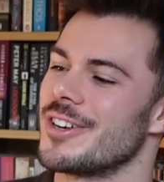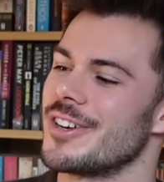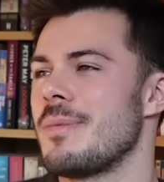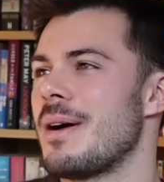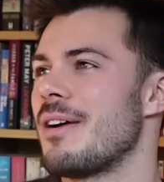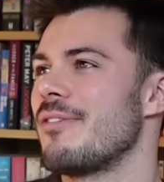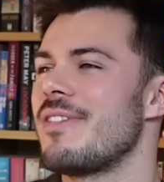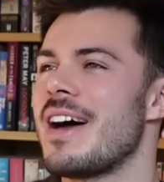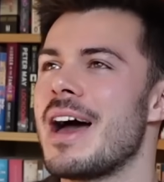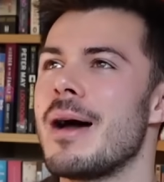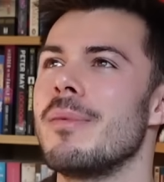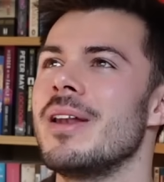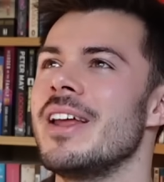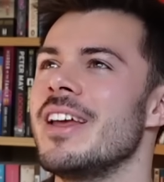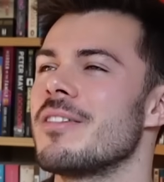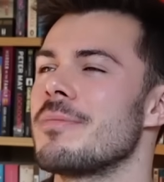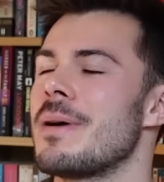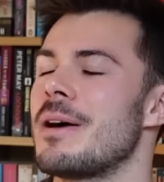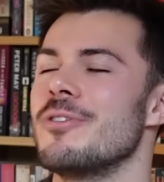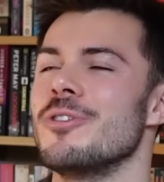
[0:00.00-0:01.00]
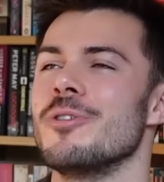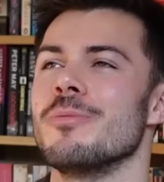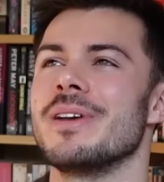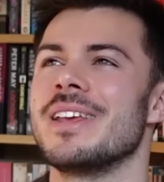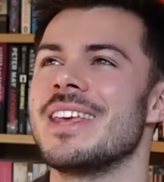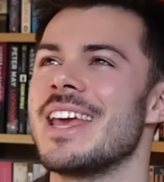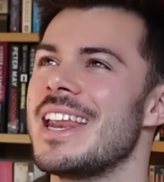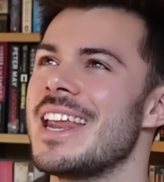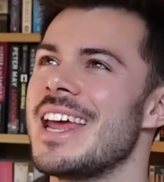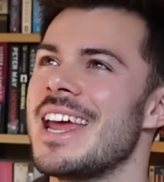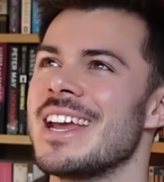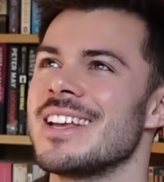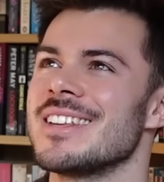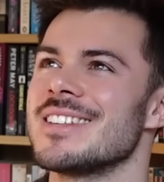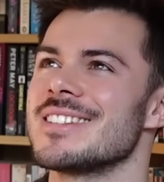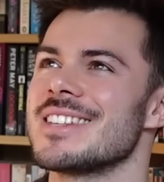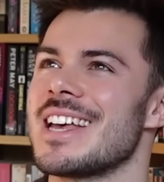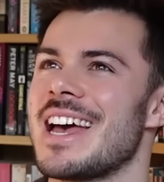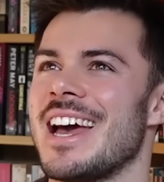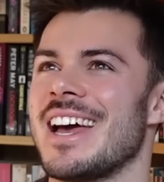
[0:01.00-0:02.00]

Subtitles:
It's about family, it's about new beginnings,